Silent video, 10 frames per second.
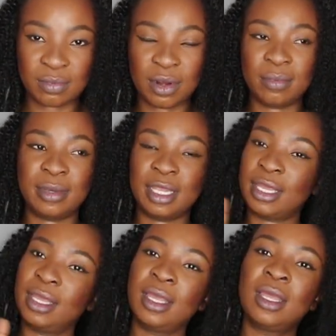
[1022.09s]

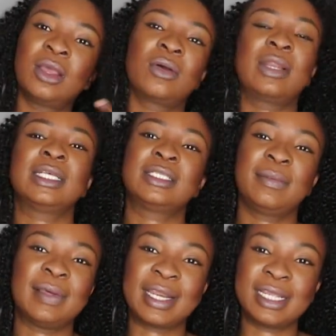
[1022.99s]
Probably gonna
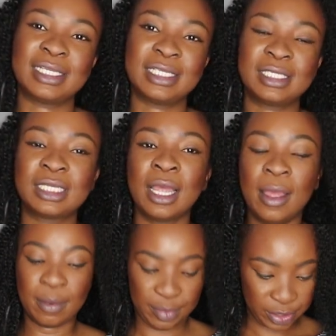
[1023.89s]
separate it
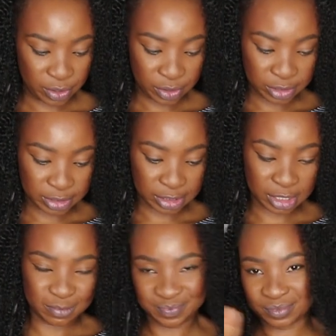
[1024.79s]

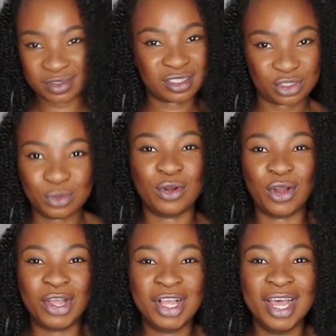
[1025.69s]
because it's too
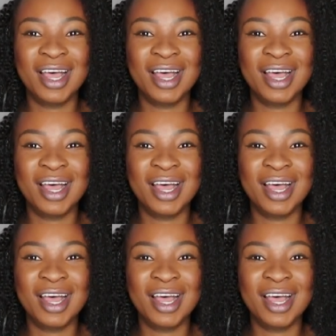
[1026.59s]
long.